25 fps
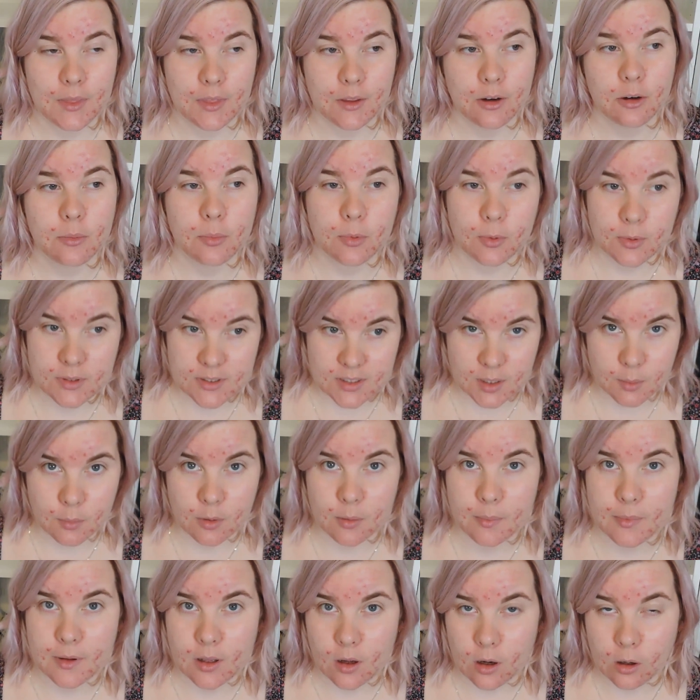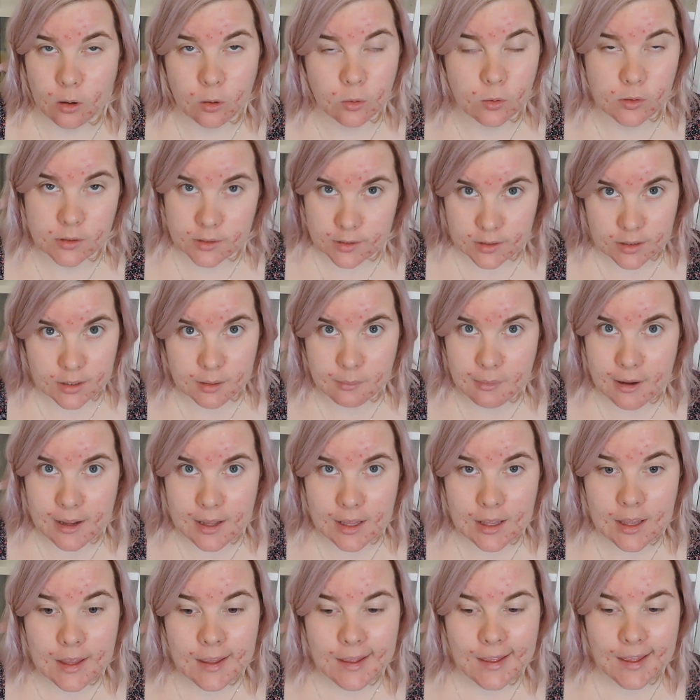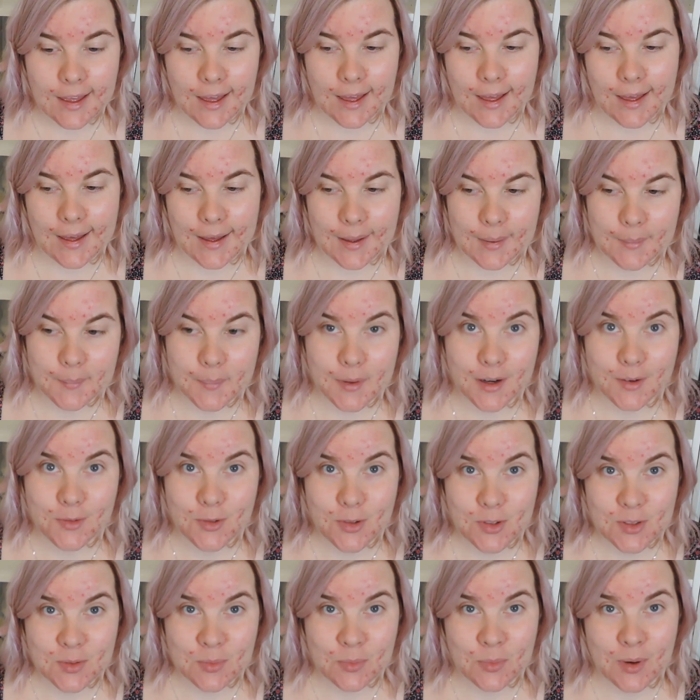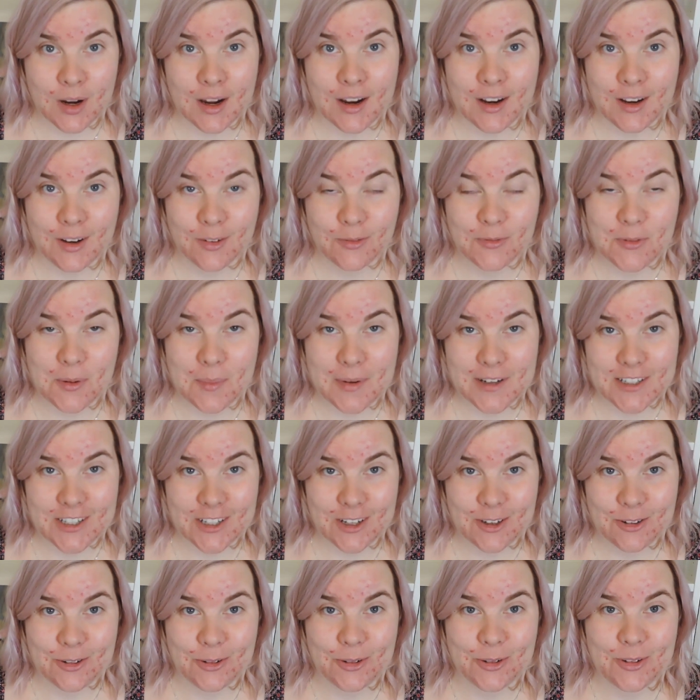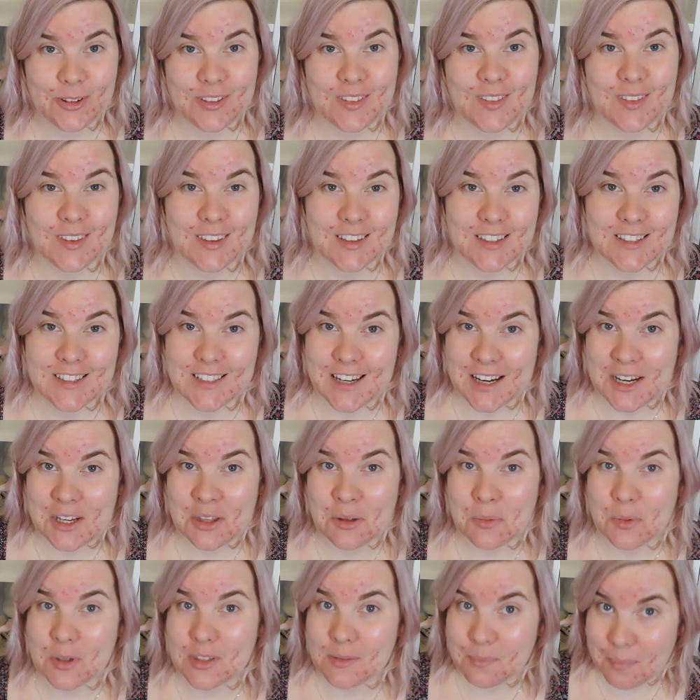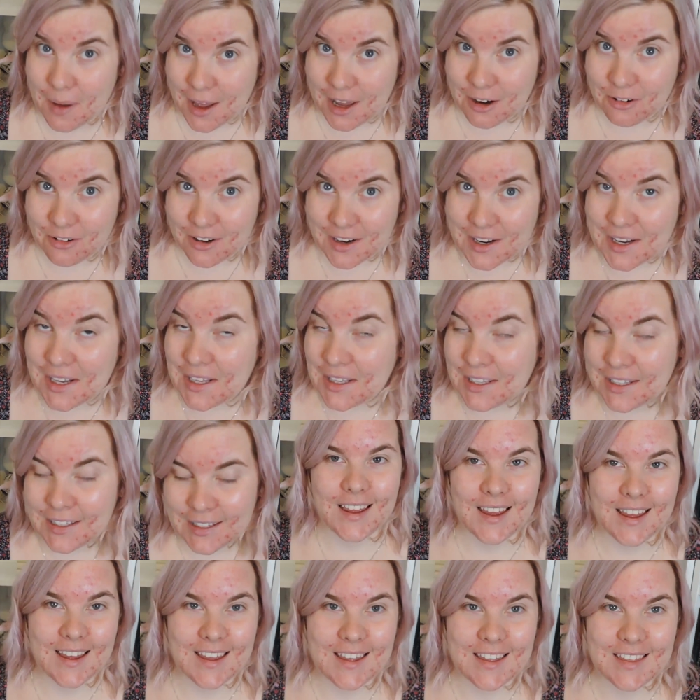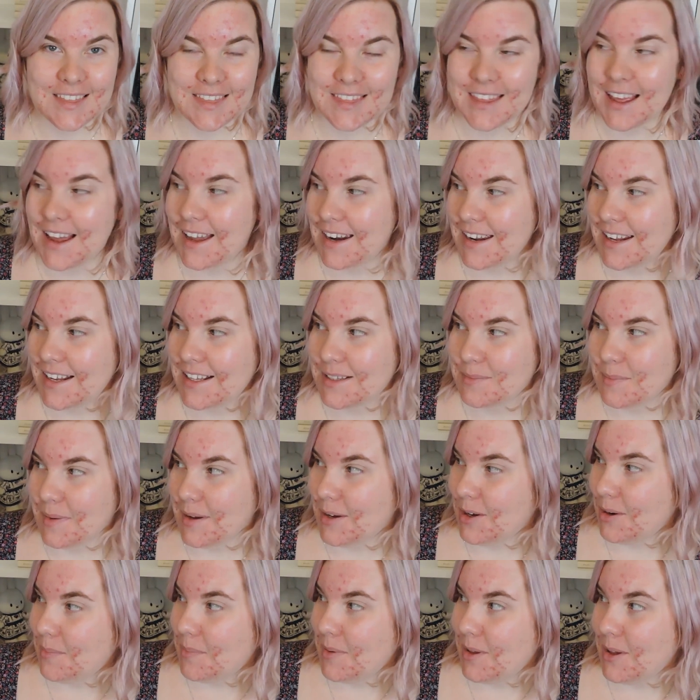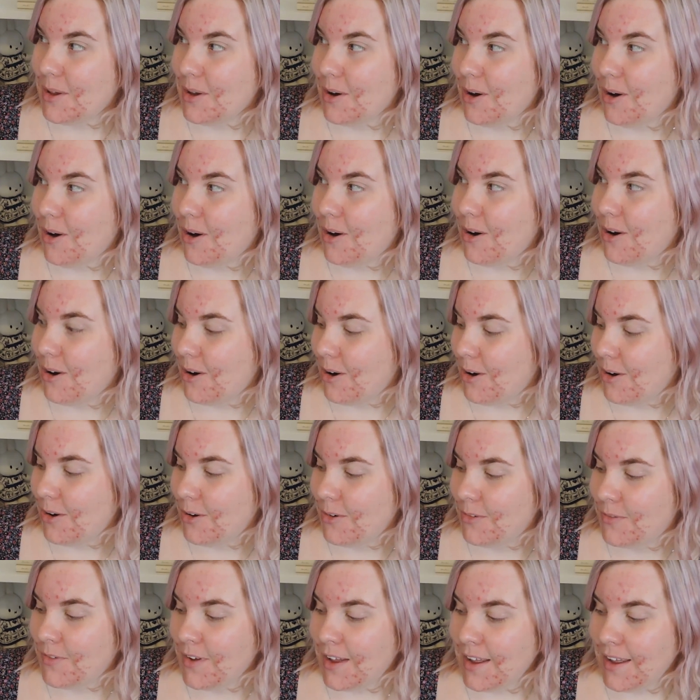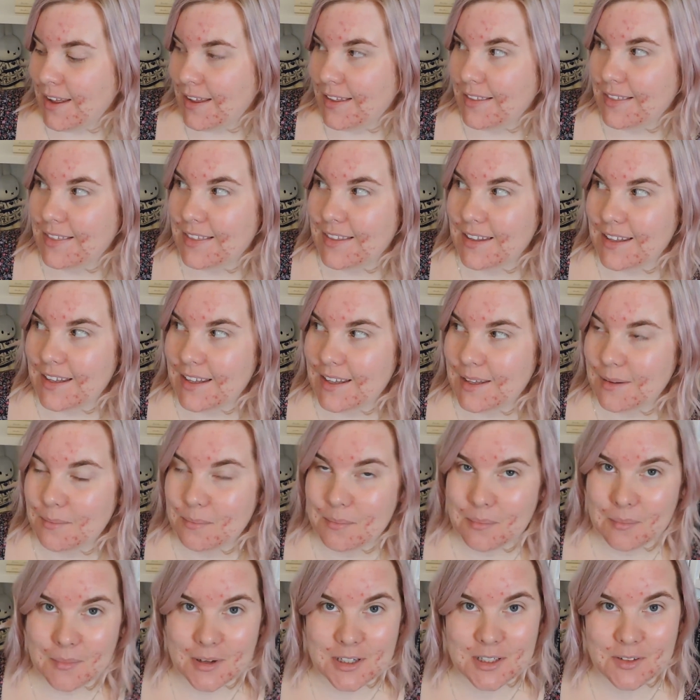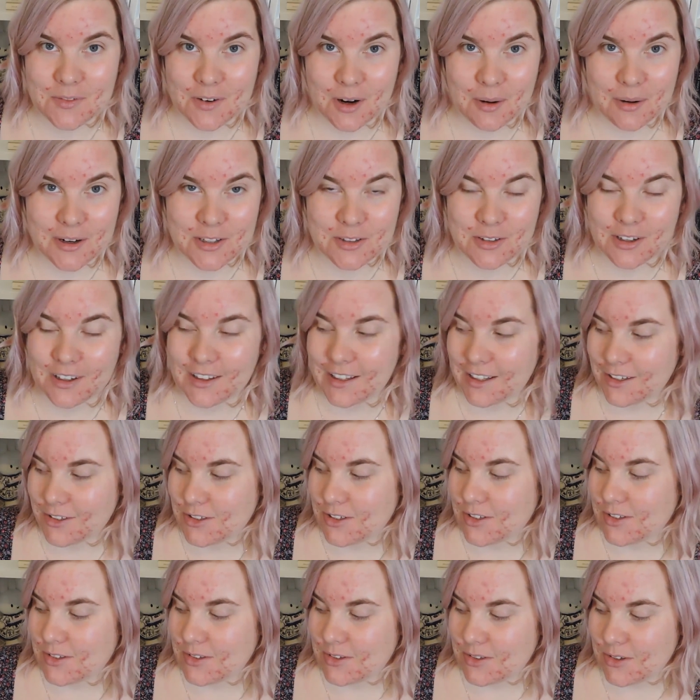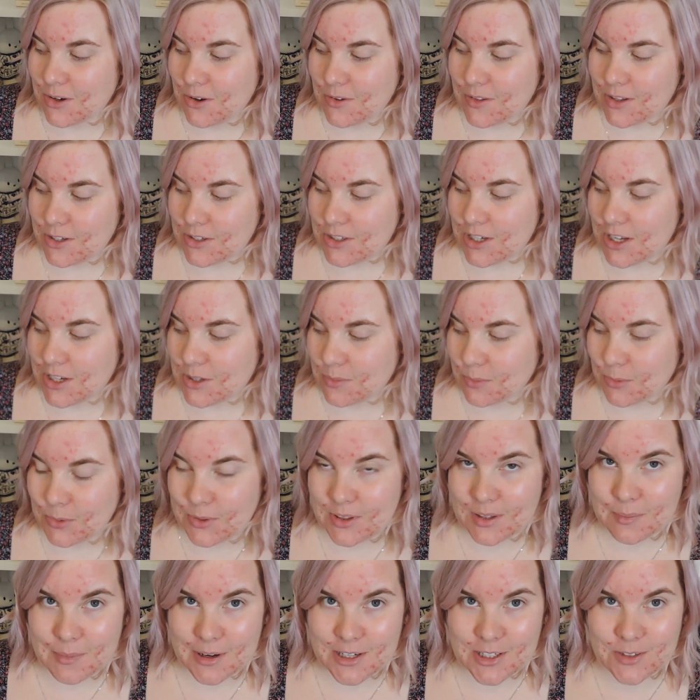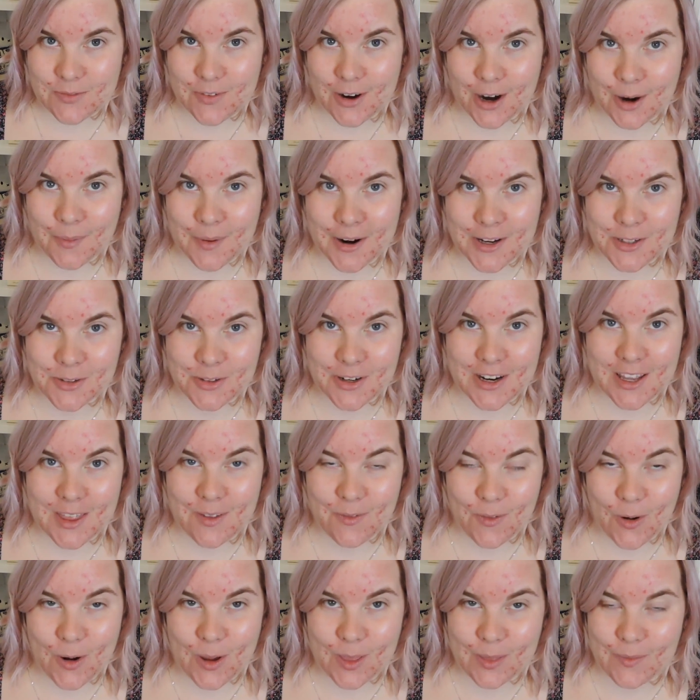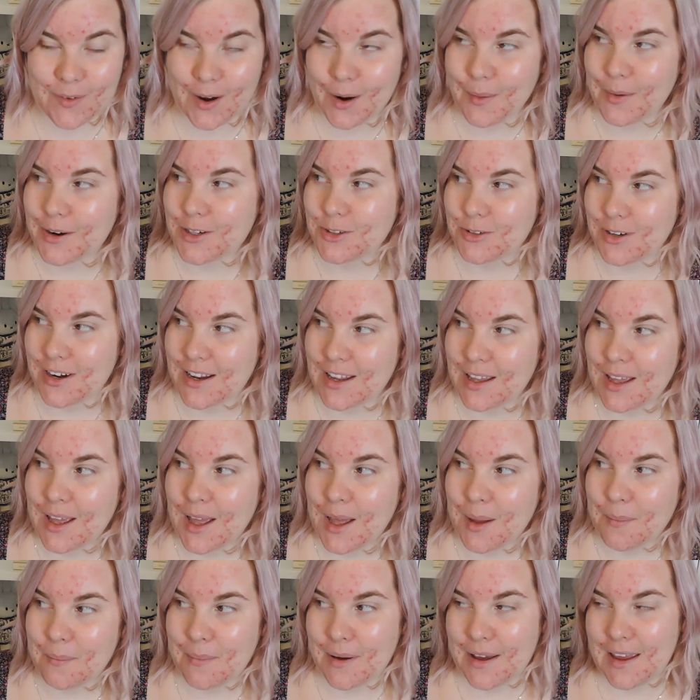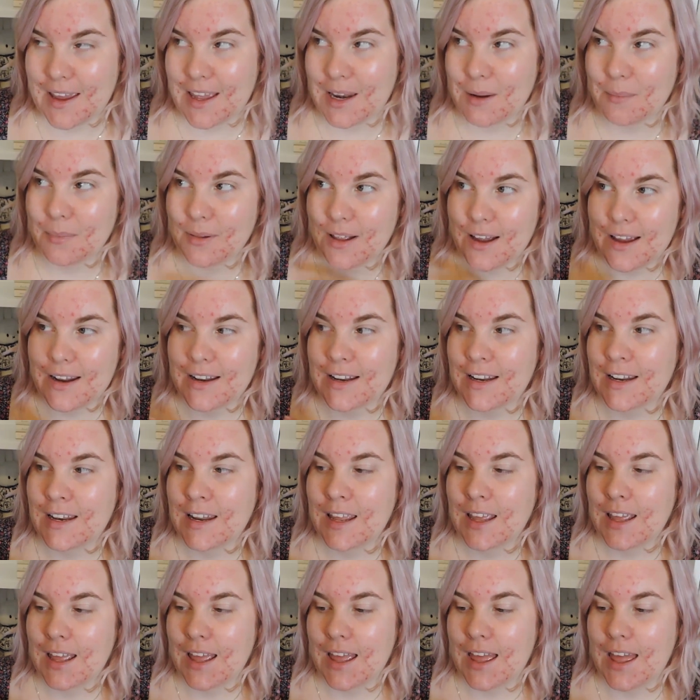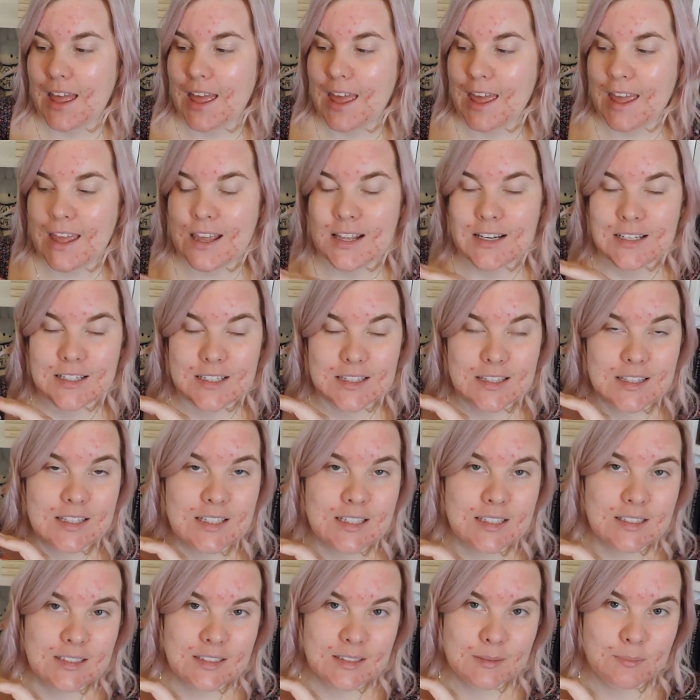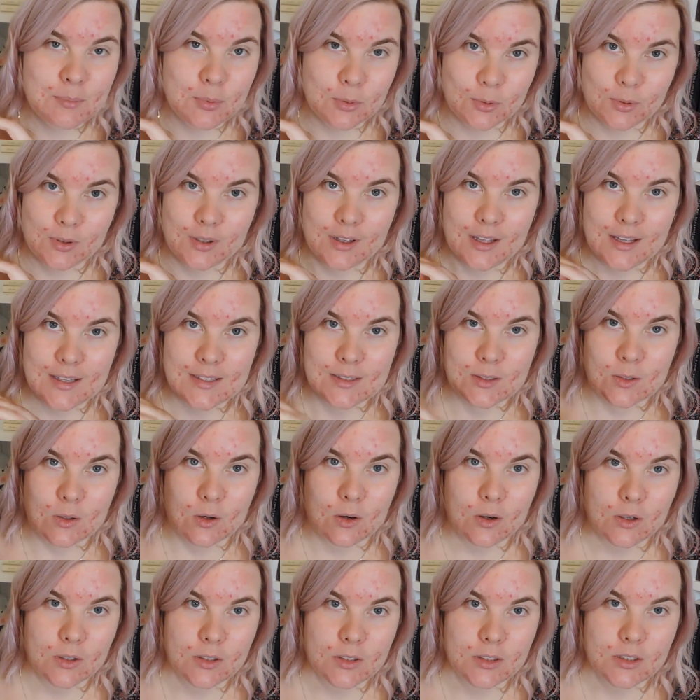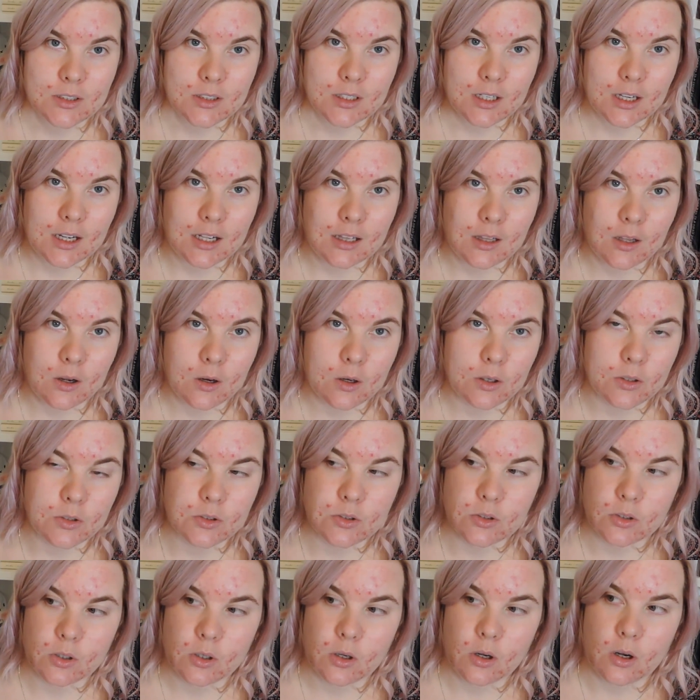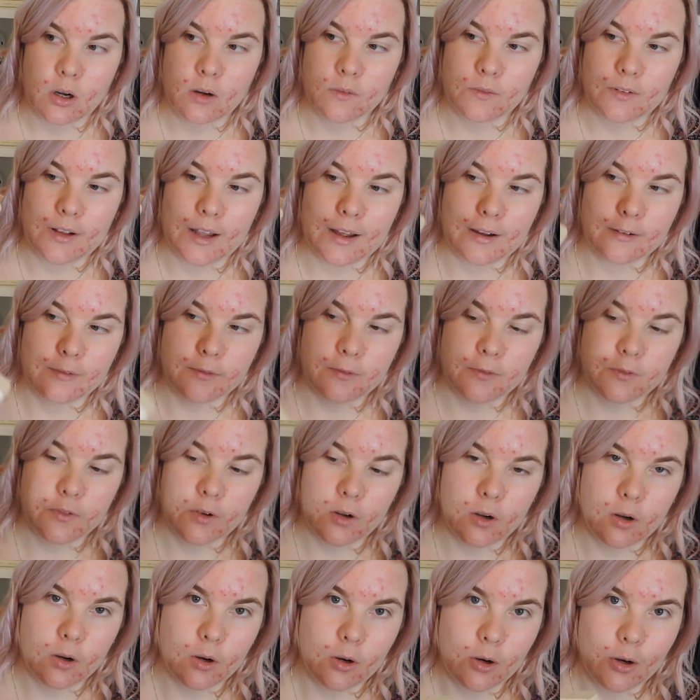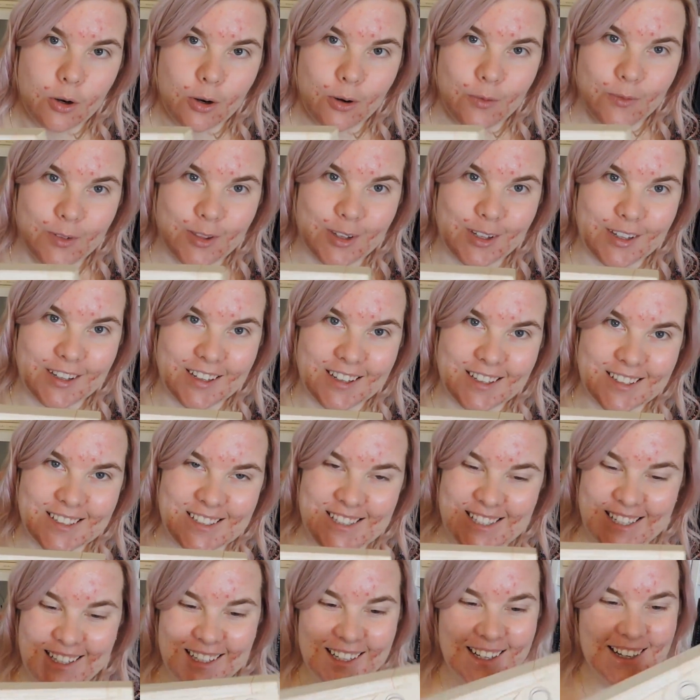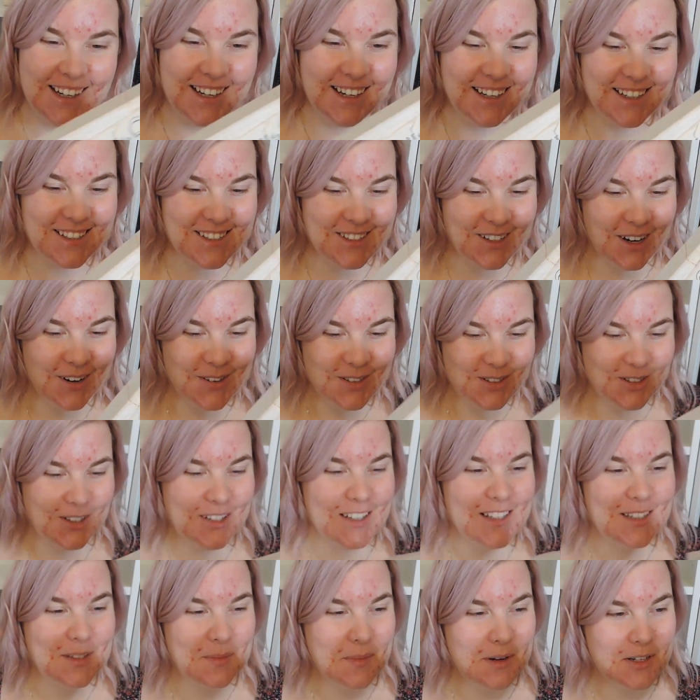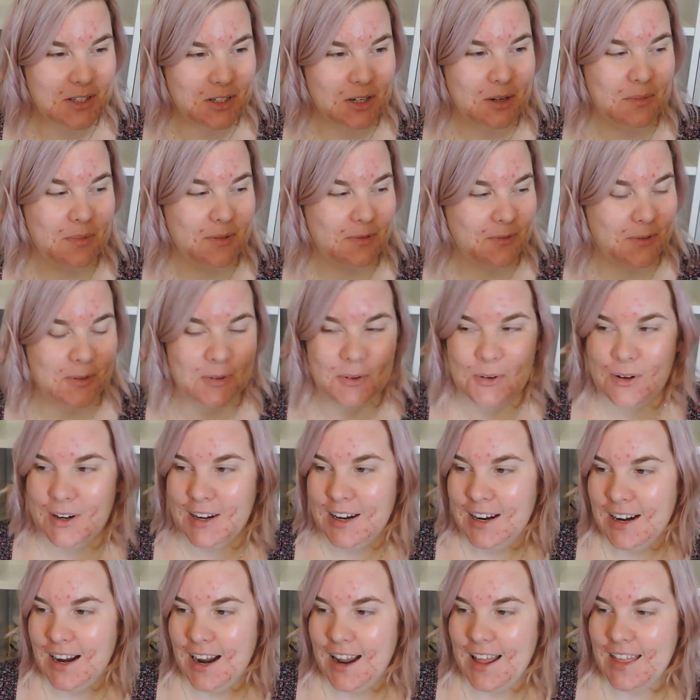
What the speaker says: there are books that would be older than me. But I've chosen one from my childhood that's taken the most battering, and that is my copy of the Magic Faraway Tree collection, so The Enchanted Wood, The Magic Faraway Tree, and The Folk of the Faraway Tree by Enid Blyton, and this book has got a lot of love over the years. So I've shown this on my channel before.